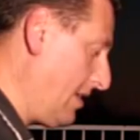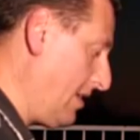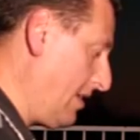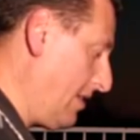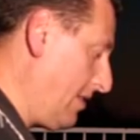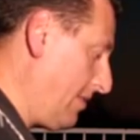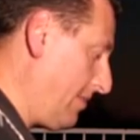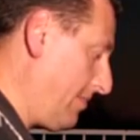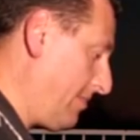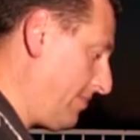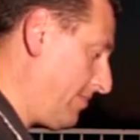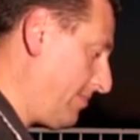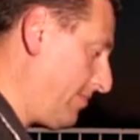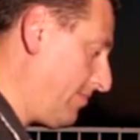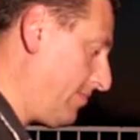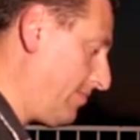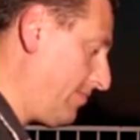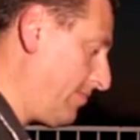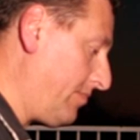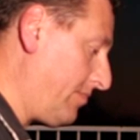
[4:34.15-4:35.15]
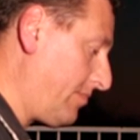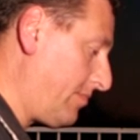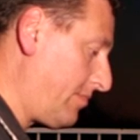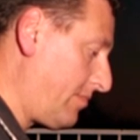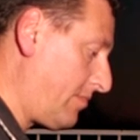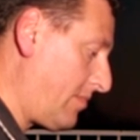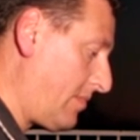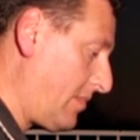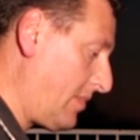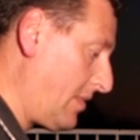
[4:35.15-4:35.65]

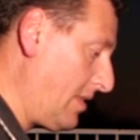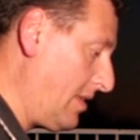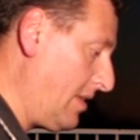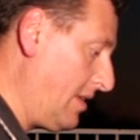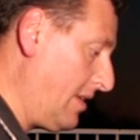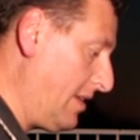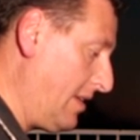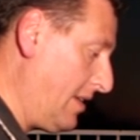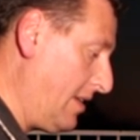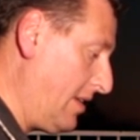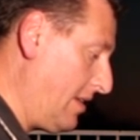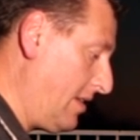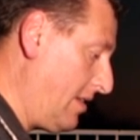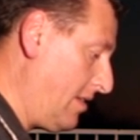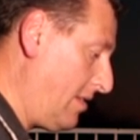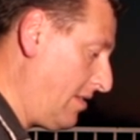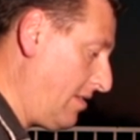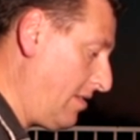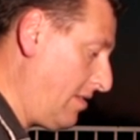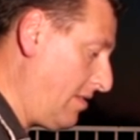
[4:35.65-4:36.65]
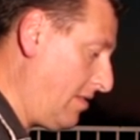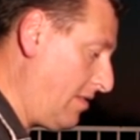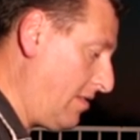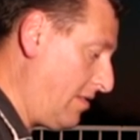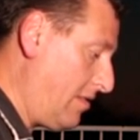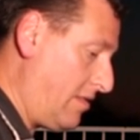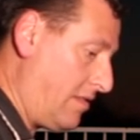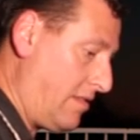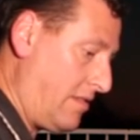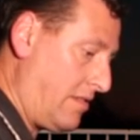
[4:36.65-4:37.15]

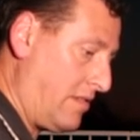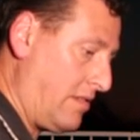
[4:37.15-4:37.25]
Nothing is said.